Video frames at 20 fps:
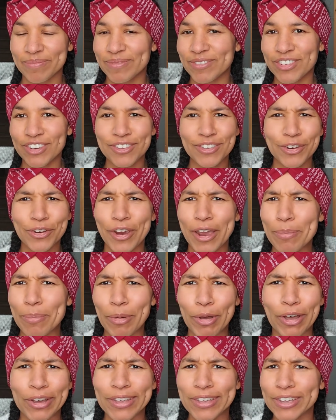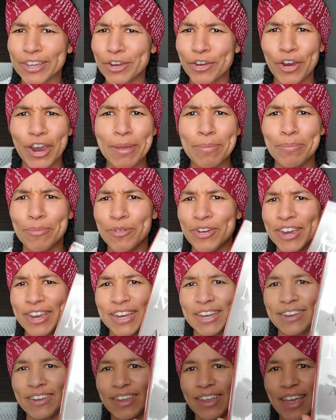Just a great book, great
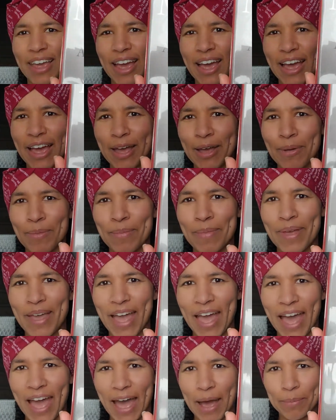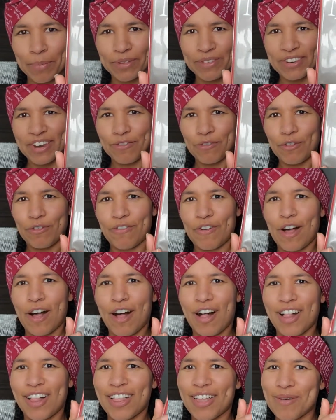read. Apples Never
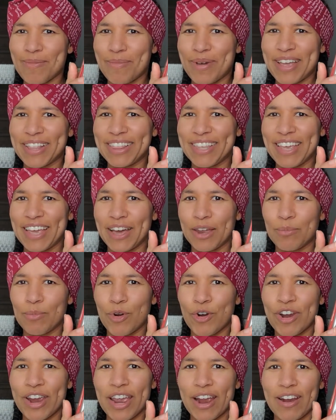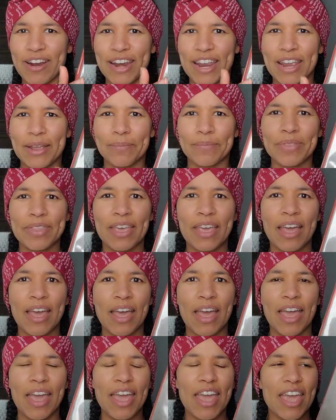Fall by Liane Moriarty.
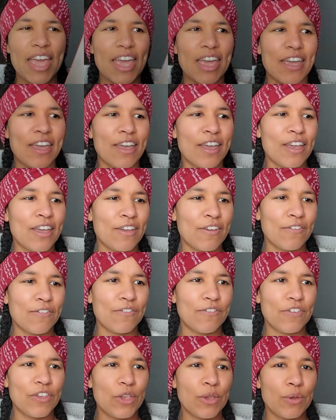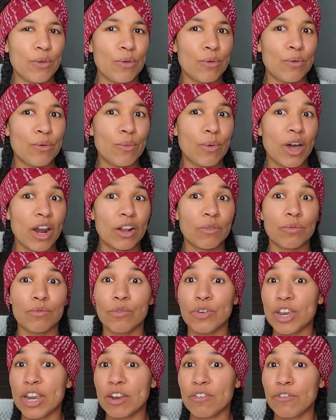If you want to
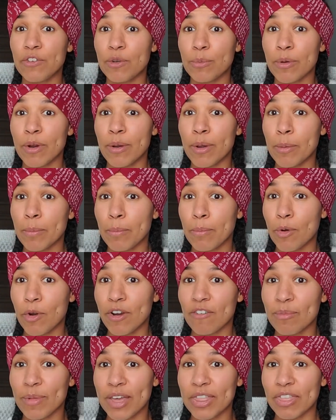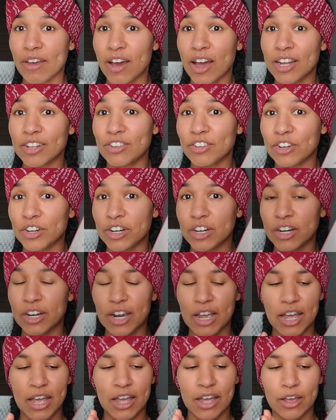read a few more of my thoughts, or
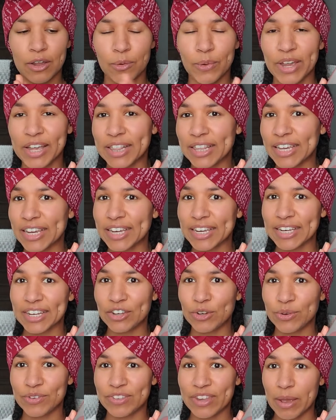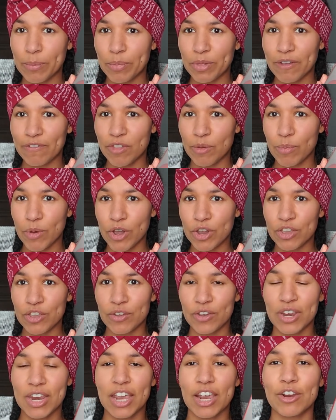a quick link to a sample of the book, you
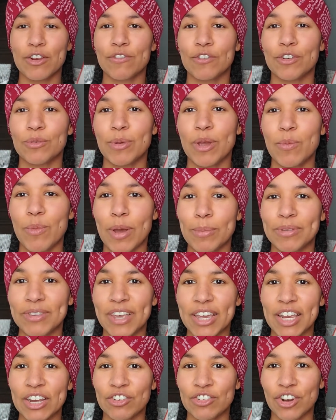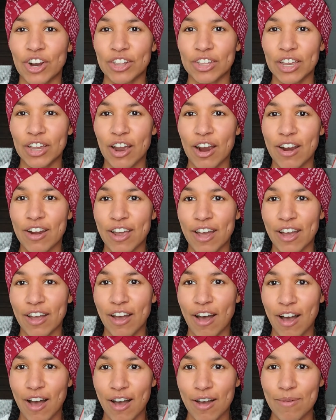can head over to my website,
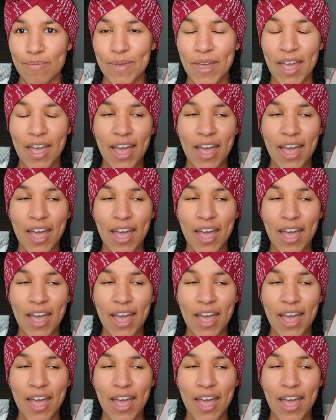charlenecarr.com.